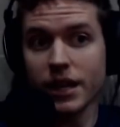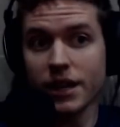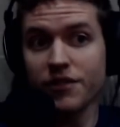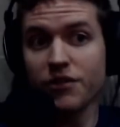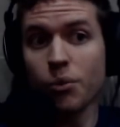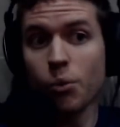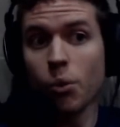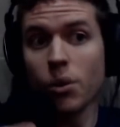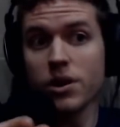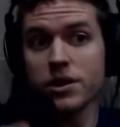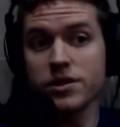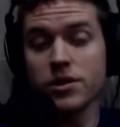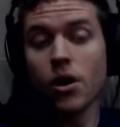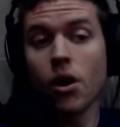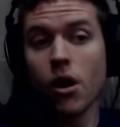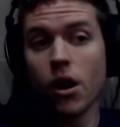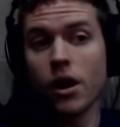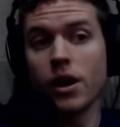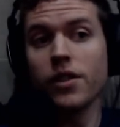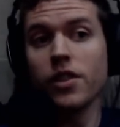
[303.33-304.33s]
Cliff was
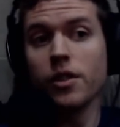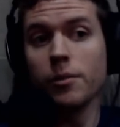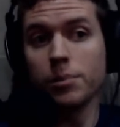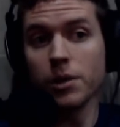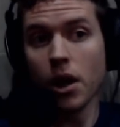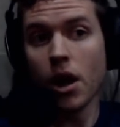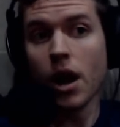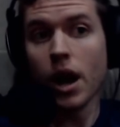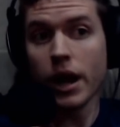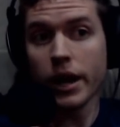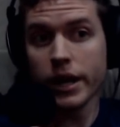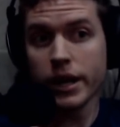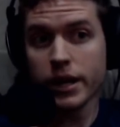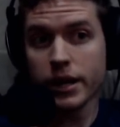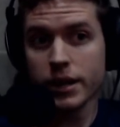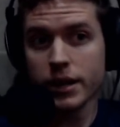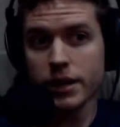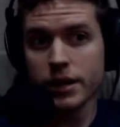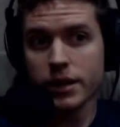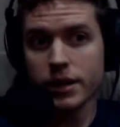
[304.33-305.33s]
on the block,
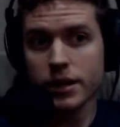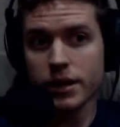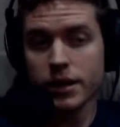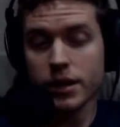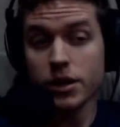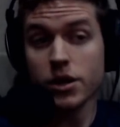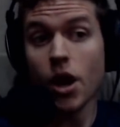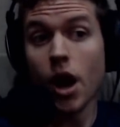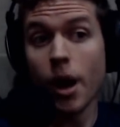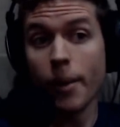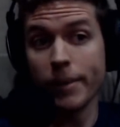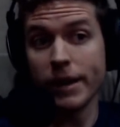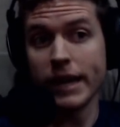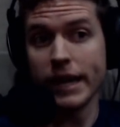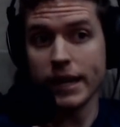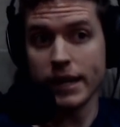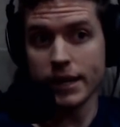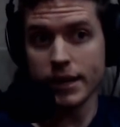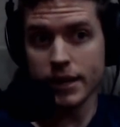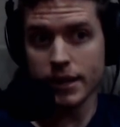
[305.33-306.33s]

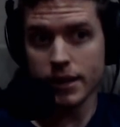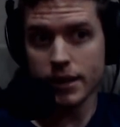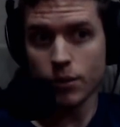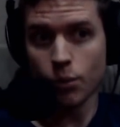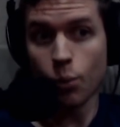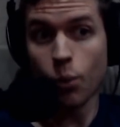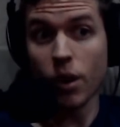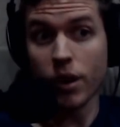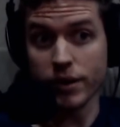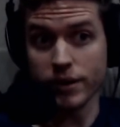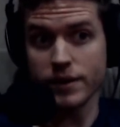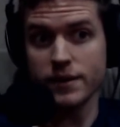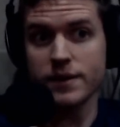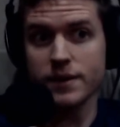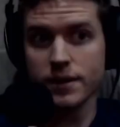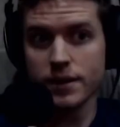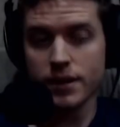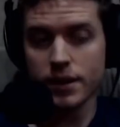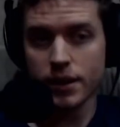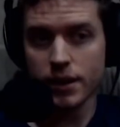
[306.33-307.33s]
nominated
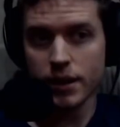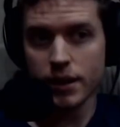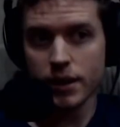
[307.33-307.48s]
once,